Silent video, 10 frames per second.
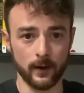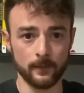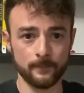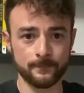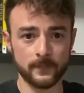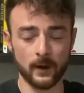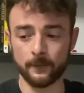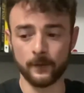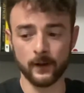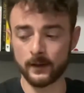I forget the
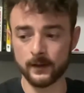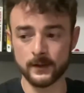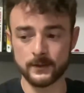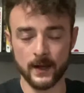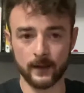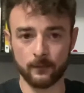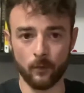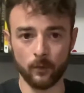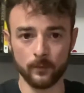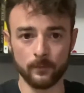exact form,
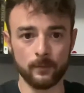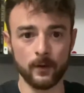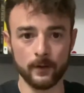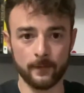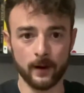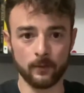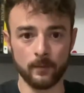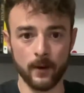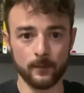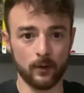but if I remember, I'll
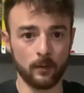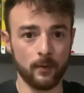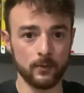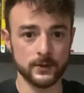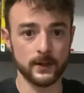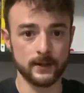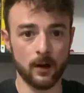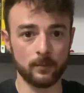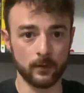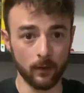post it down
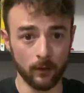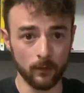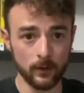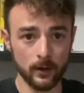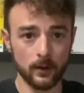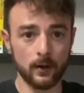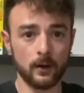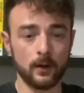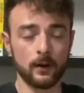below, okay?